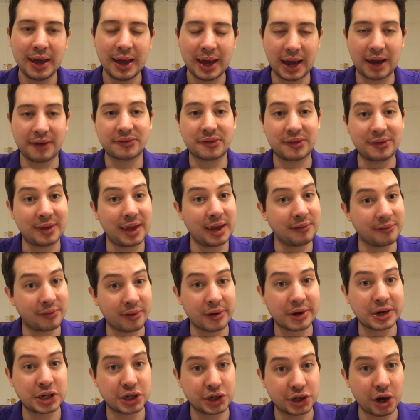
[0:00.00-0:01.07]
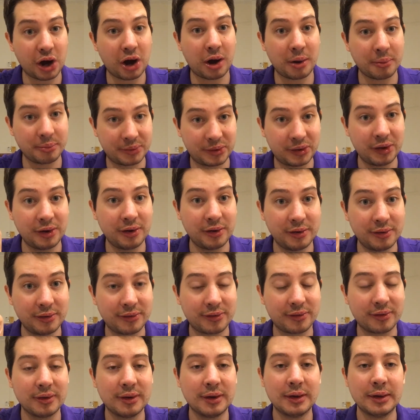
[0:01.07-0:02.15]
have to take very sharp
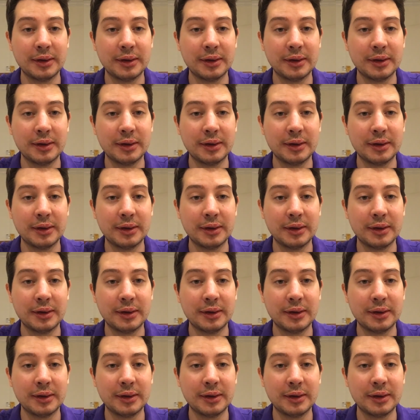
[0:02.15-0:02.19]
turns,